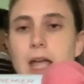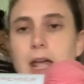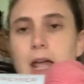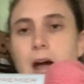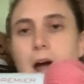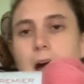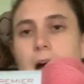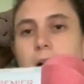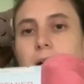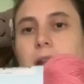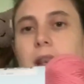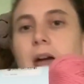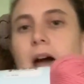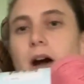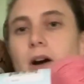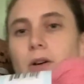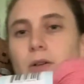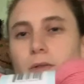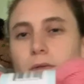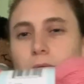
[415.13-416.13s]

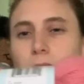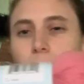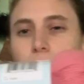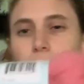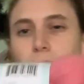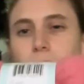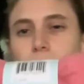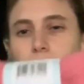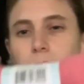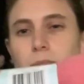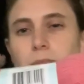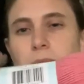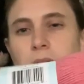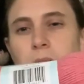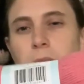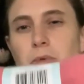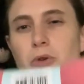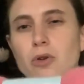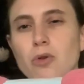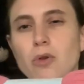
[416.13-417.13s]
Now,
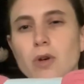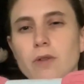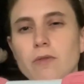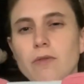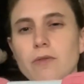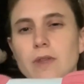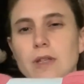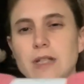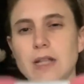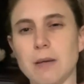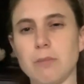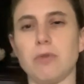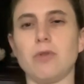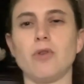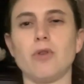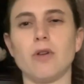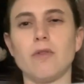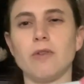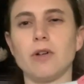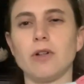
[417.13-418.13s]
the Deborah
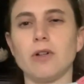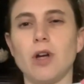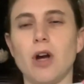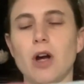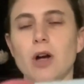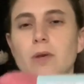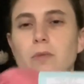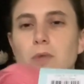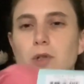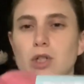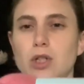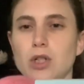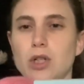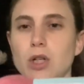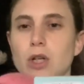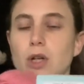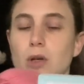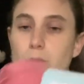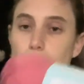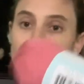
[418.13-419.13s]
Norville yarn, which
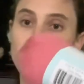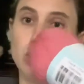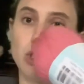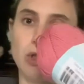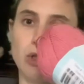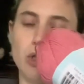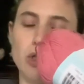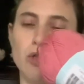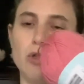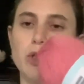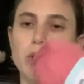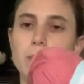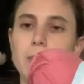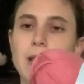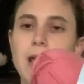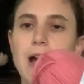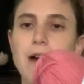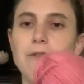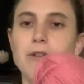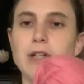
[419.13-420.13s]
used to be
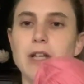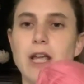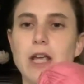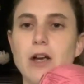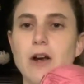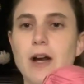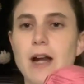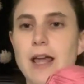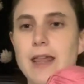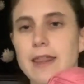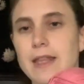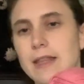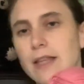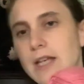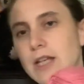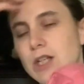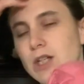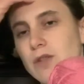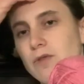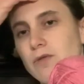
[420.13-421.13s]
the everyday yarn, I think they just